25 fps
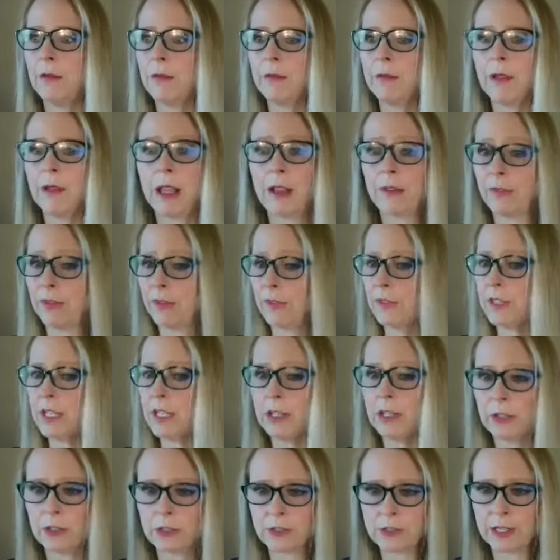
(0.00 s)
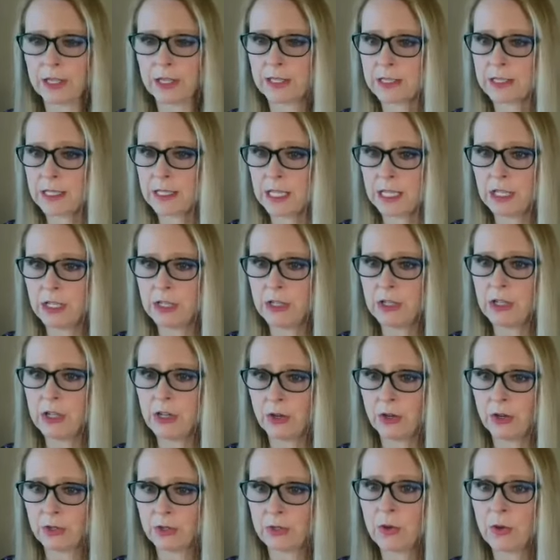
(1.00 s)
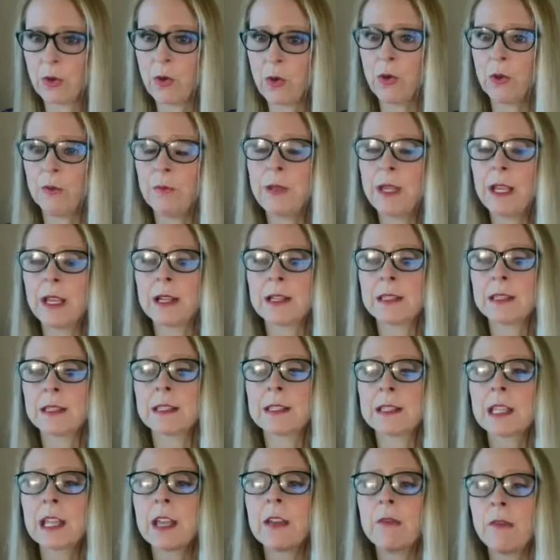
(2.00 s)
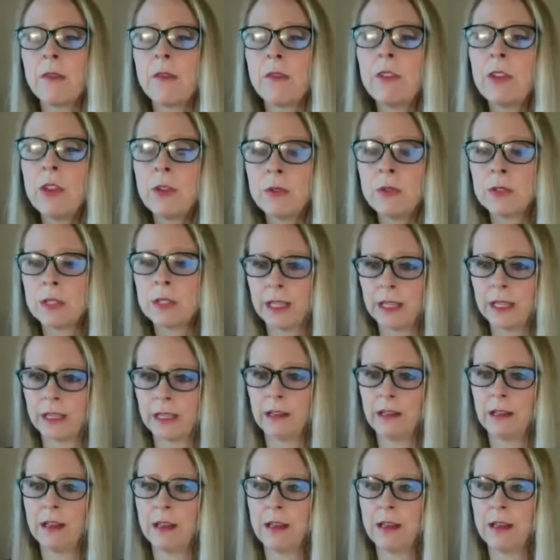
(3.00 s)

like 15 or 16 years old, because it's confusing